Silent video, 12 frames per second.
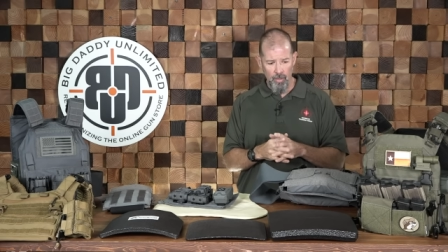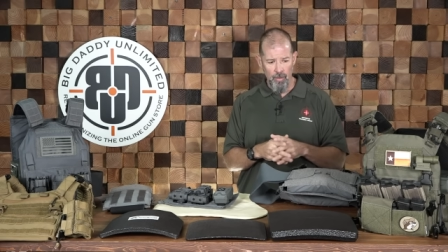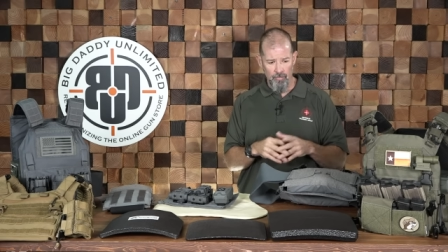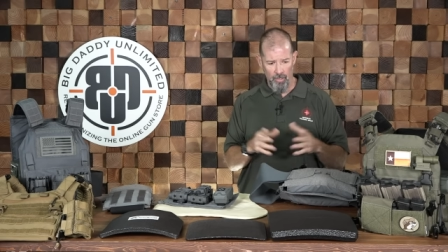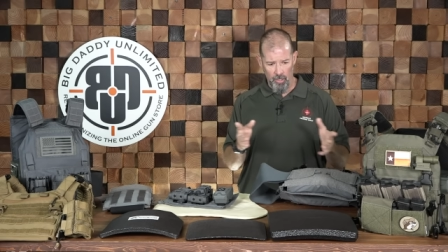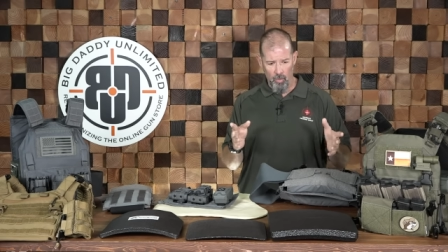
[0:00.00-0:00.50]

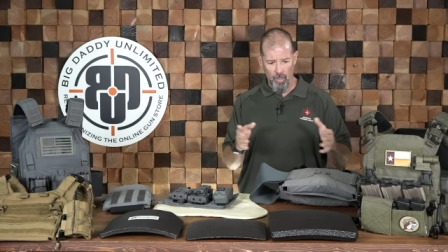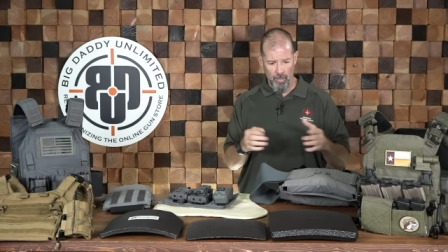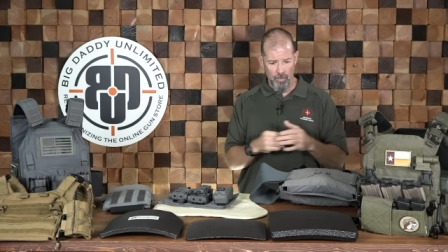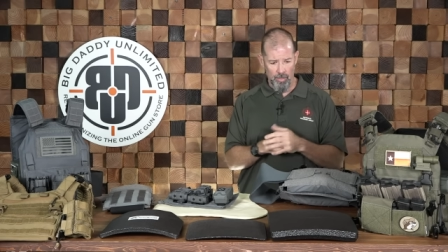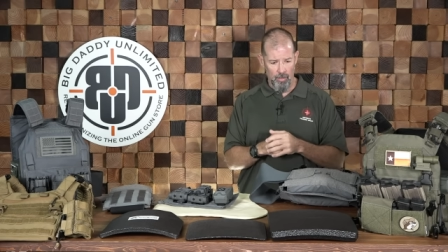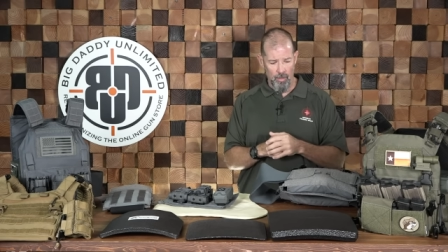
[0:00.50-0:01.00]
fairly
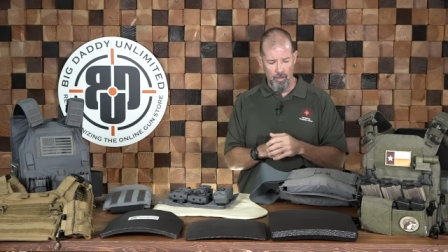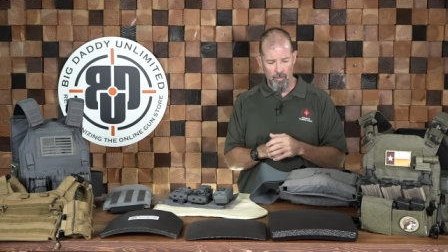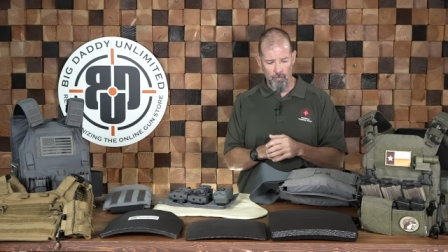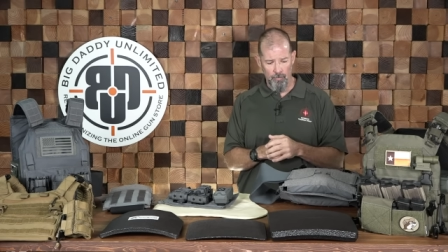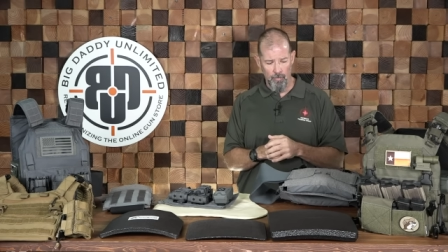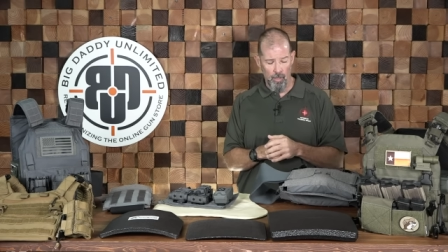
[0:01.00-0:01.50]
quickly
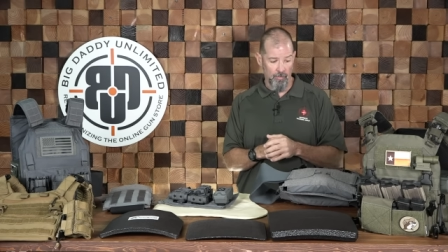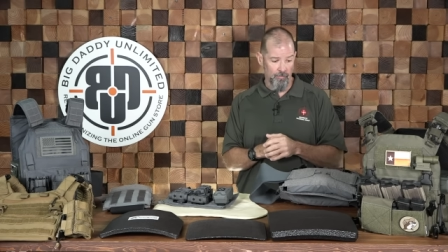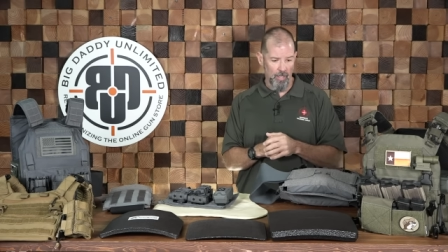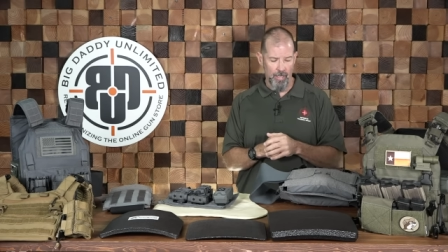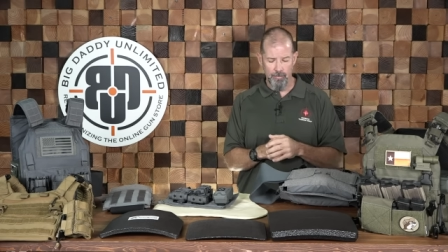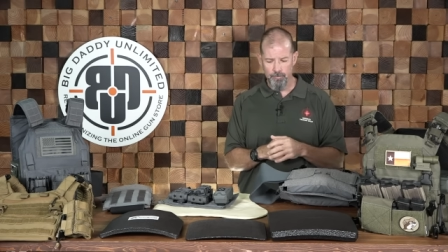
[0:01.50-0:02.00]
um, on the
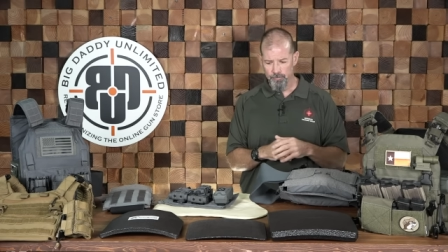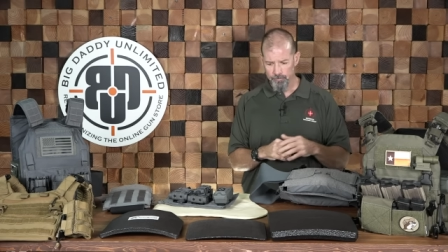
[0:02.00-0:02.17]
fly.